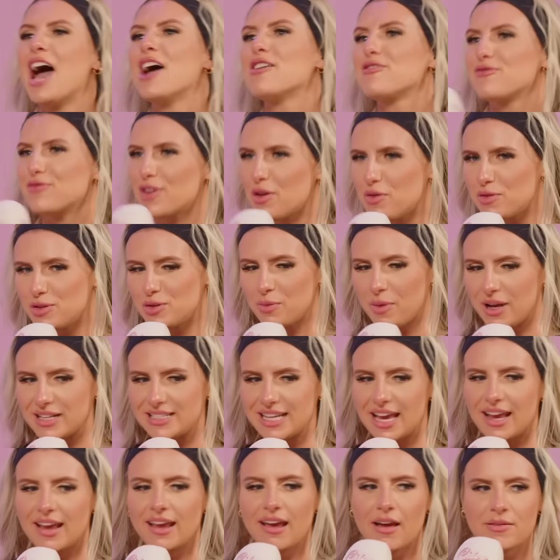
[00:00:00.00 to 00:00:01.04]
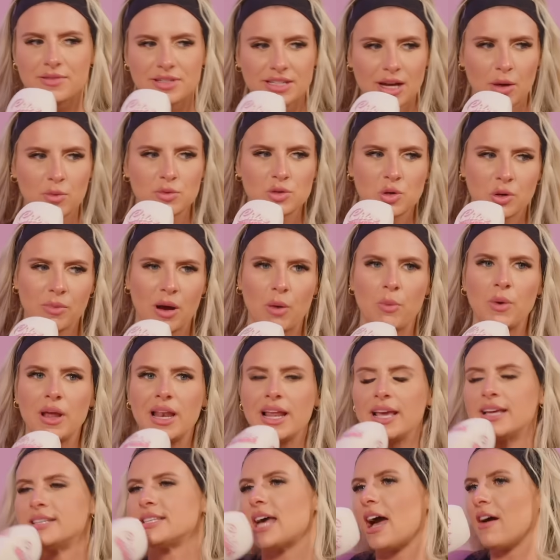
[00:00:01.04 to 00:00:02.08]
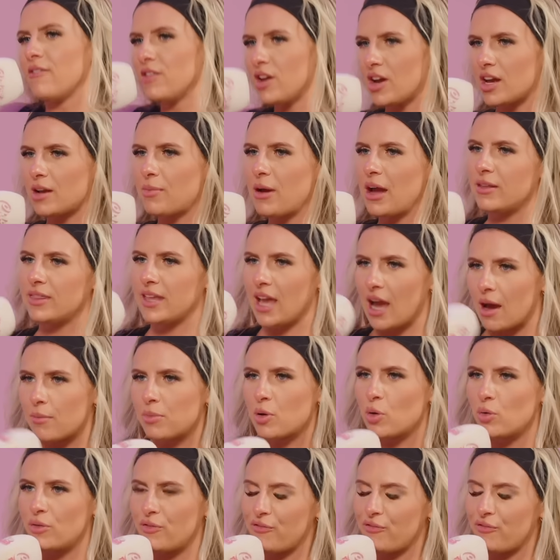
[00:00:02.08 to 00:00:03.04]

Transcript: Now we're talking about dating apps, now we're talking about willies. Have you heard about the app called